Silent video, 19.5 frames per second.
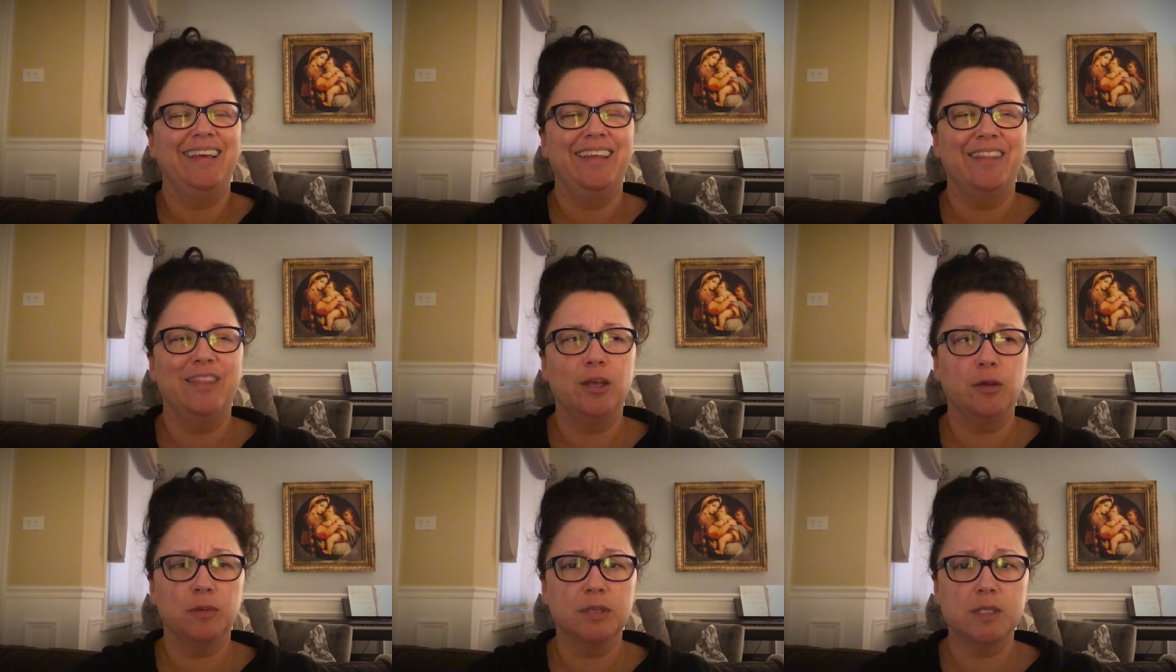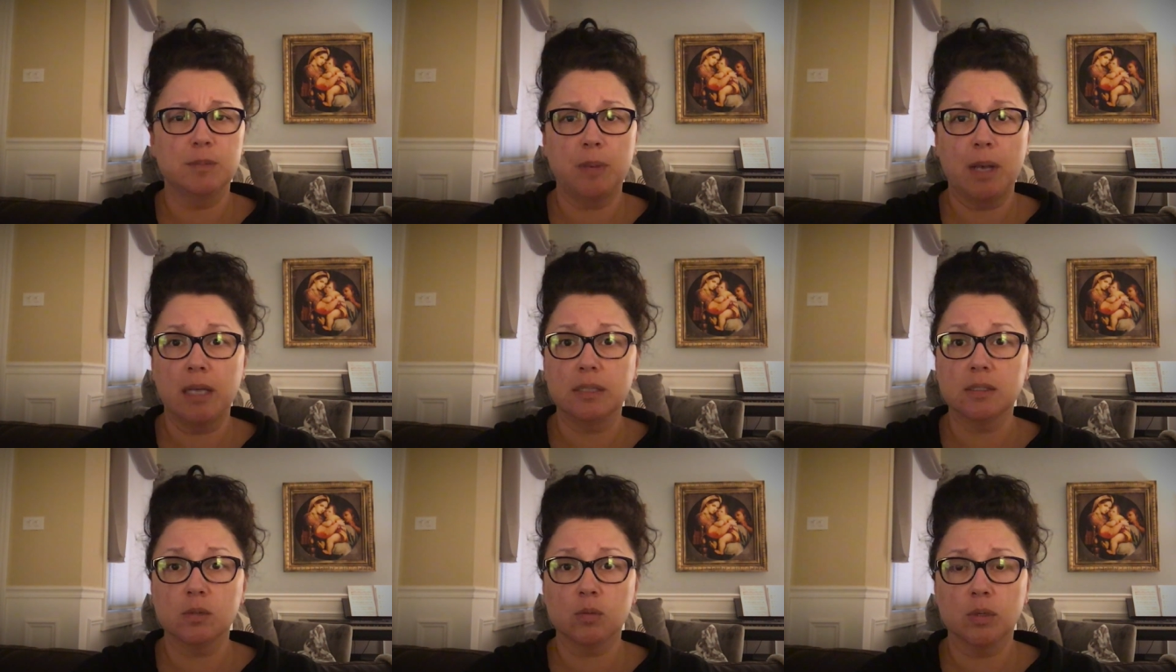Their
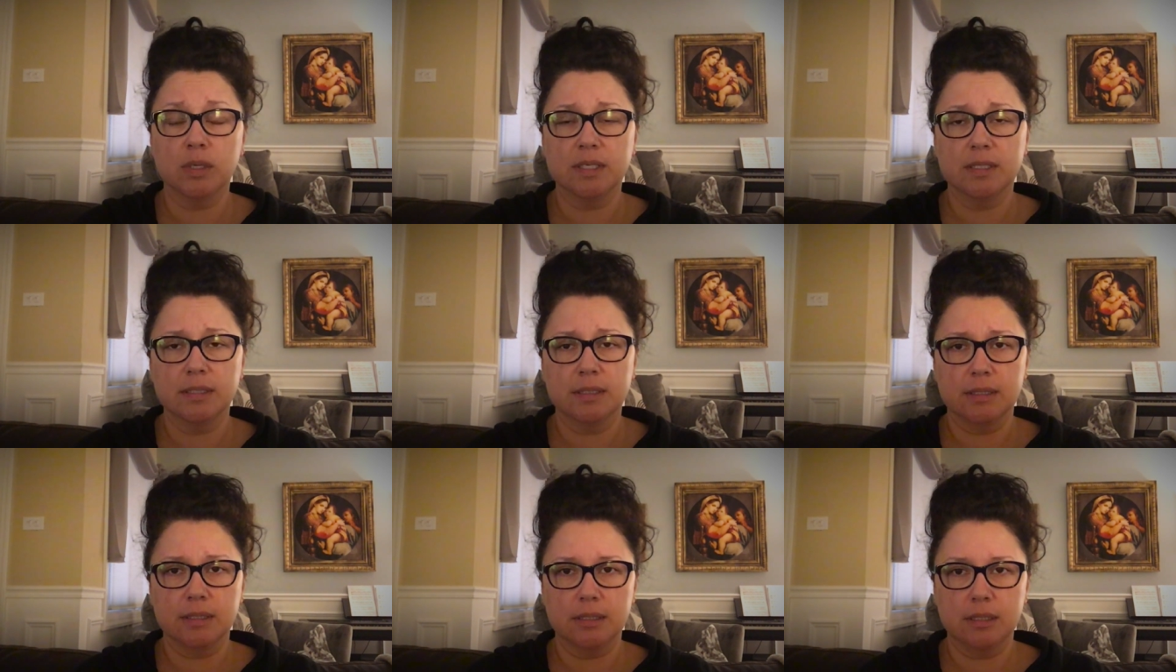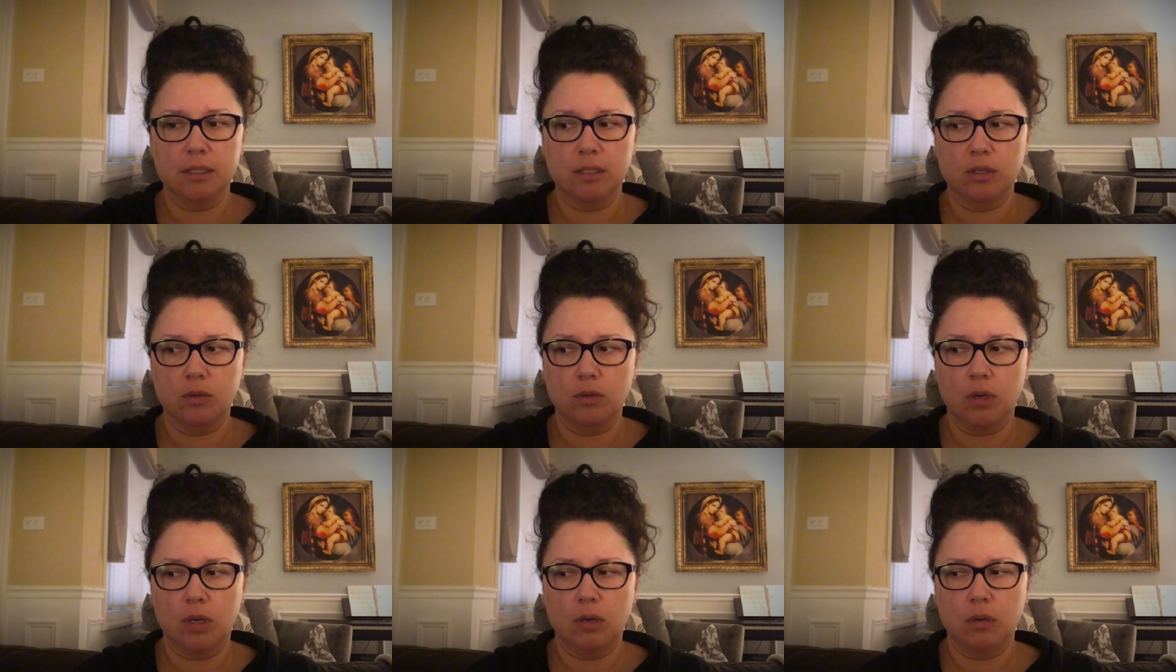response was, you
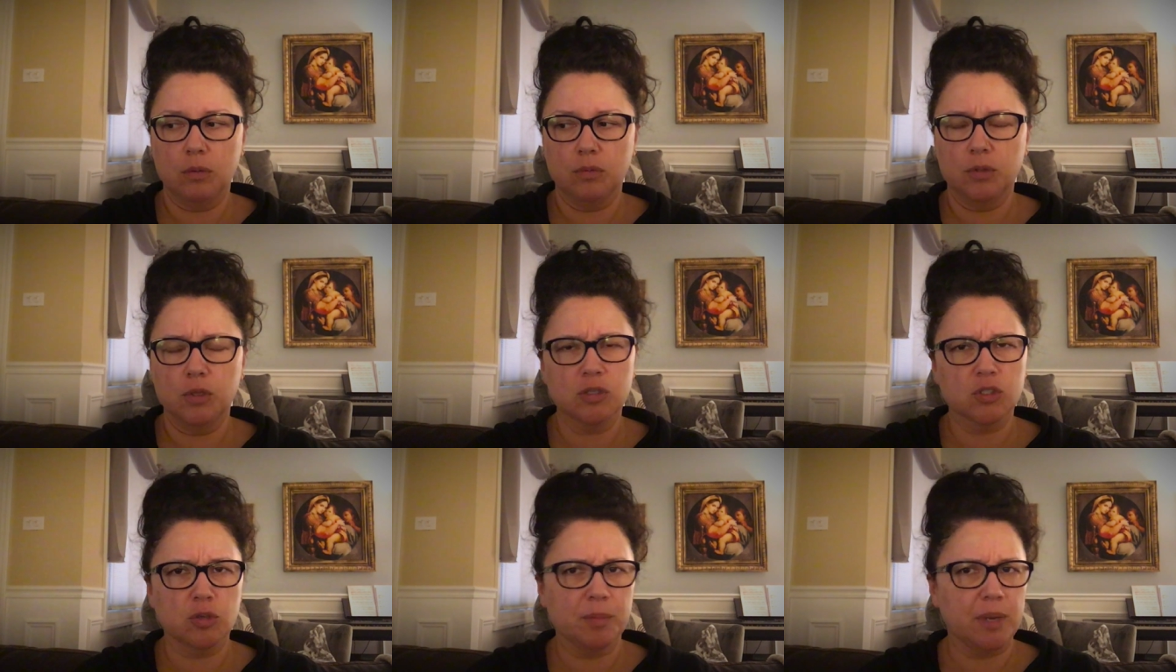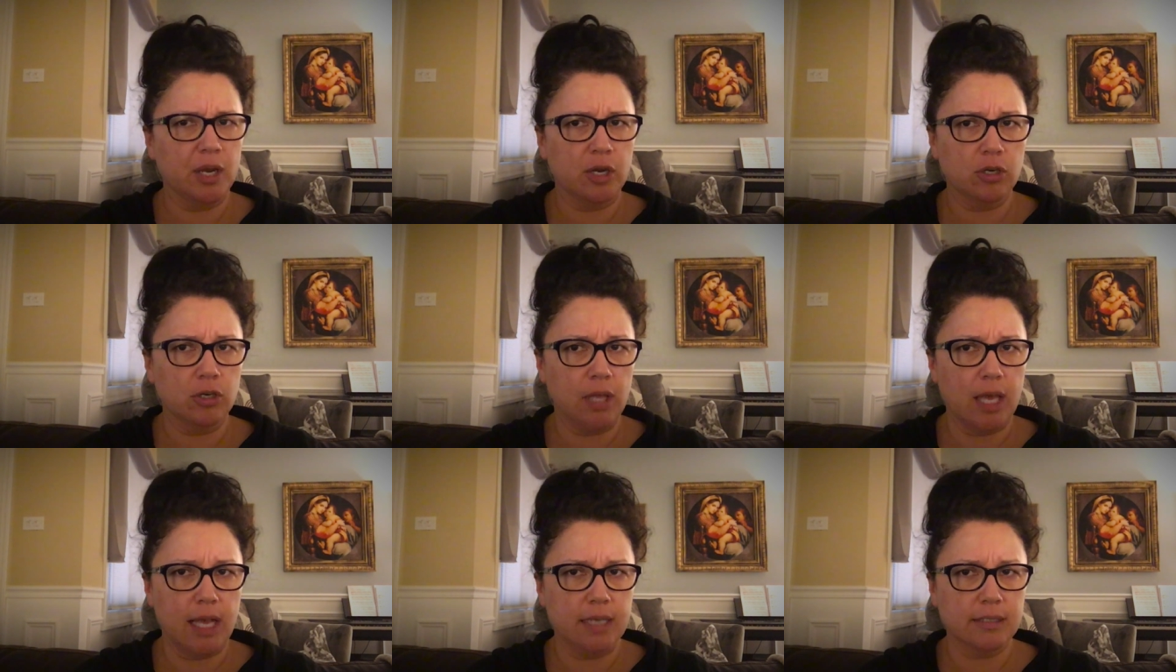know, oh, those are
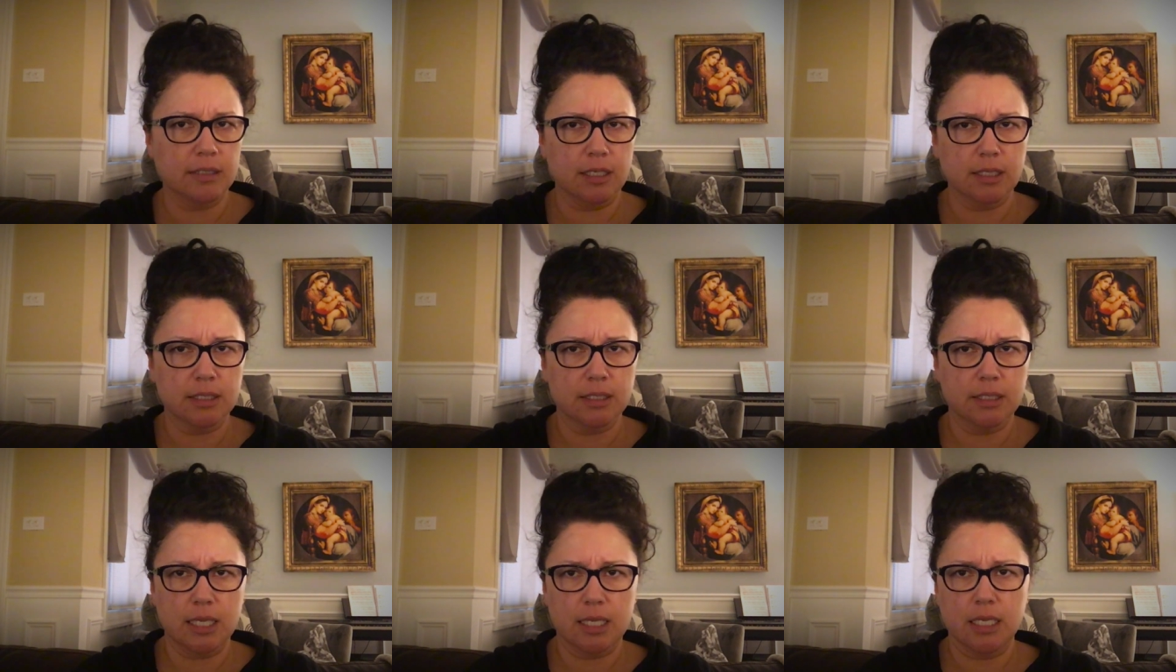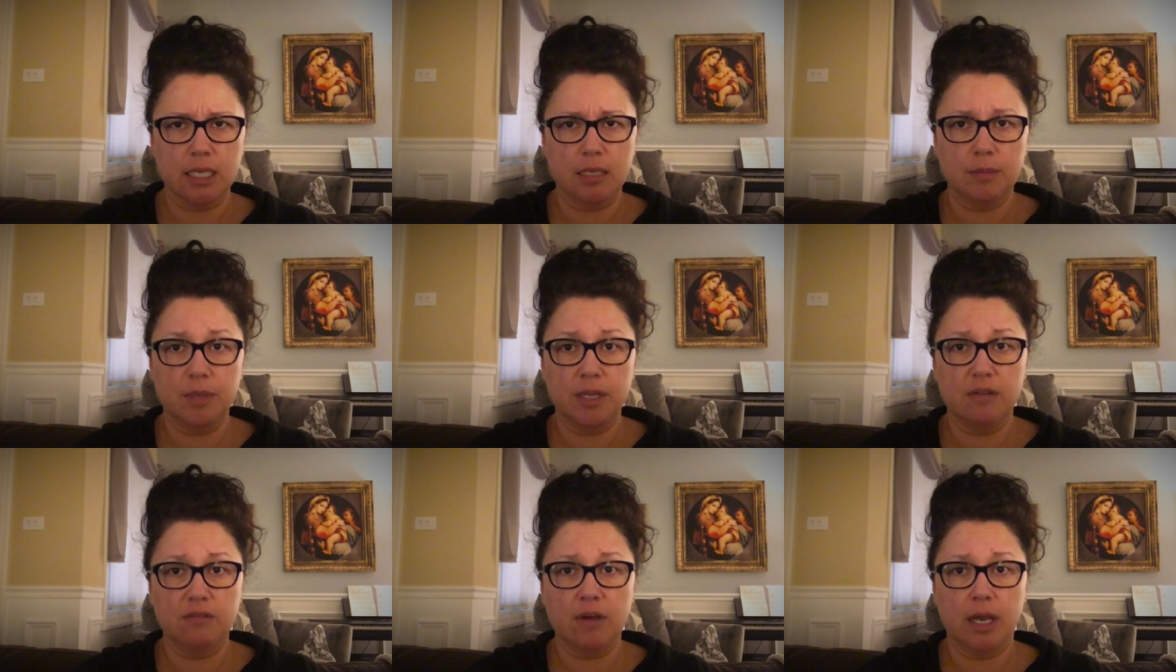marital assets, they need to
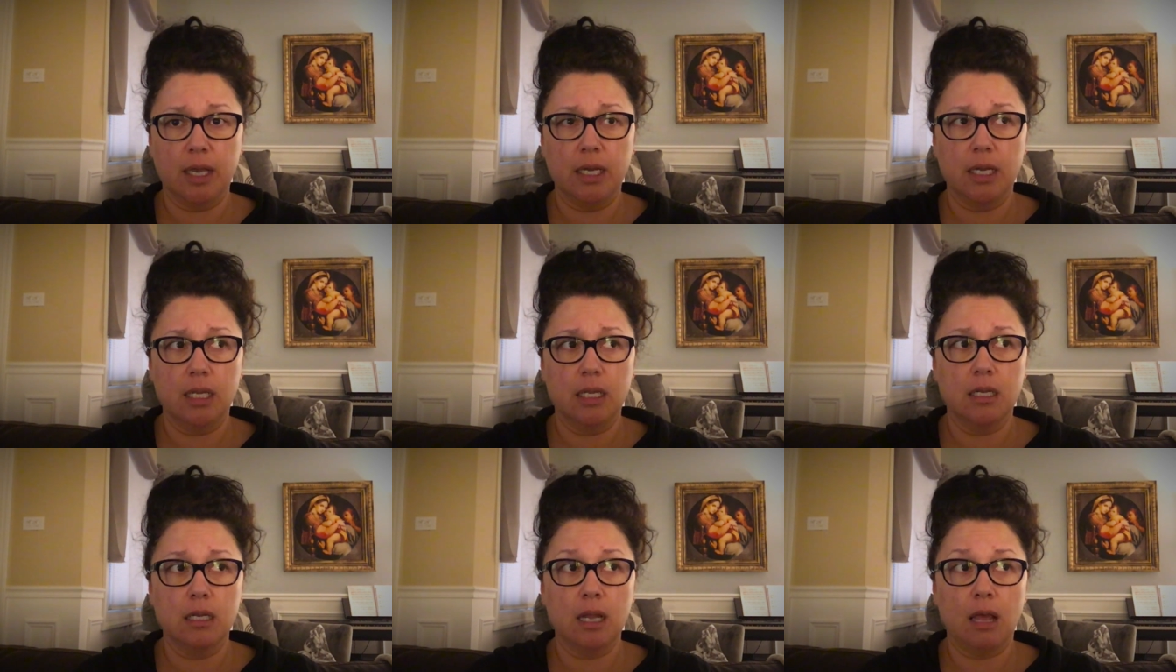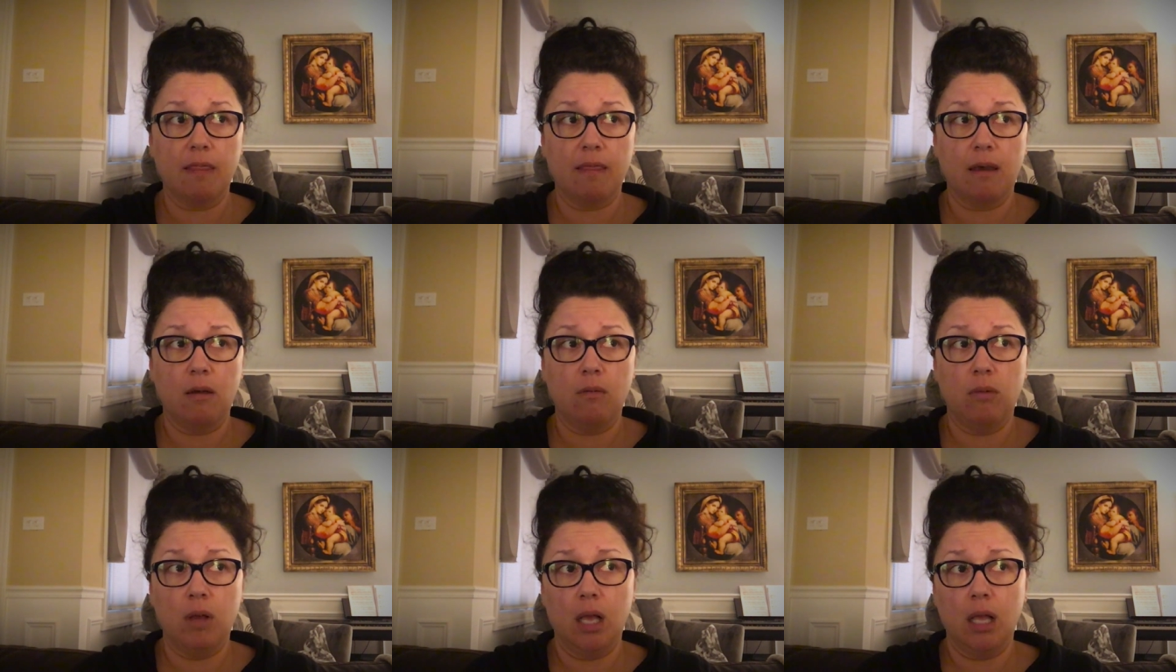be divided. And I
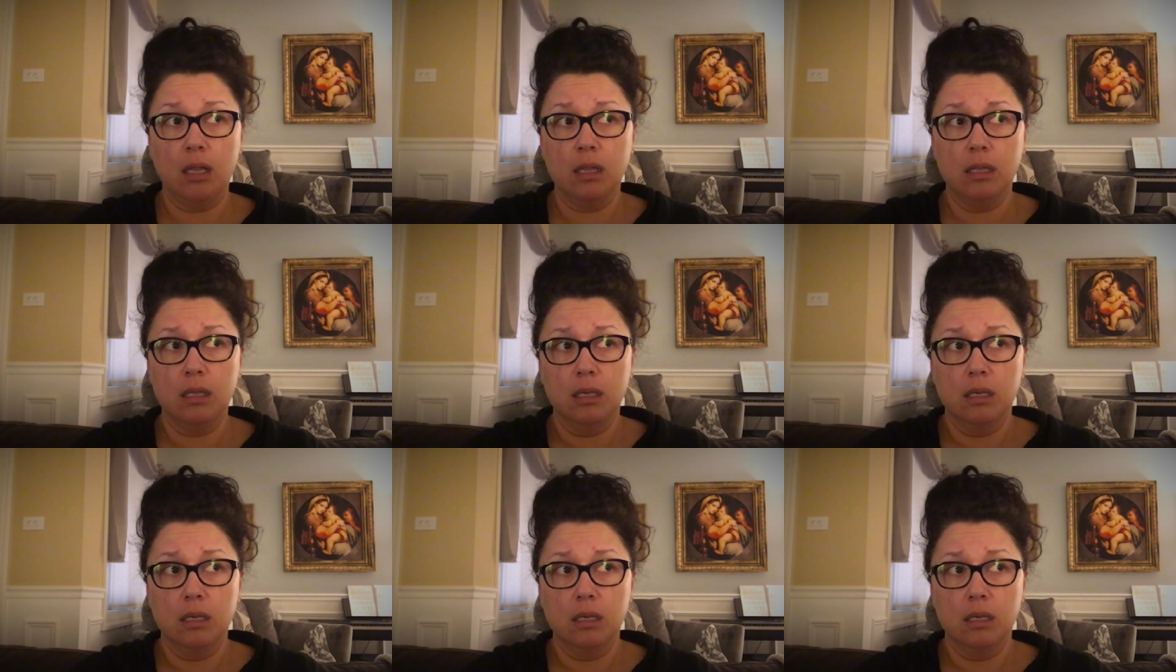thought, well,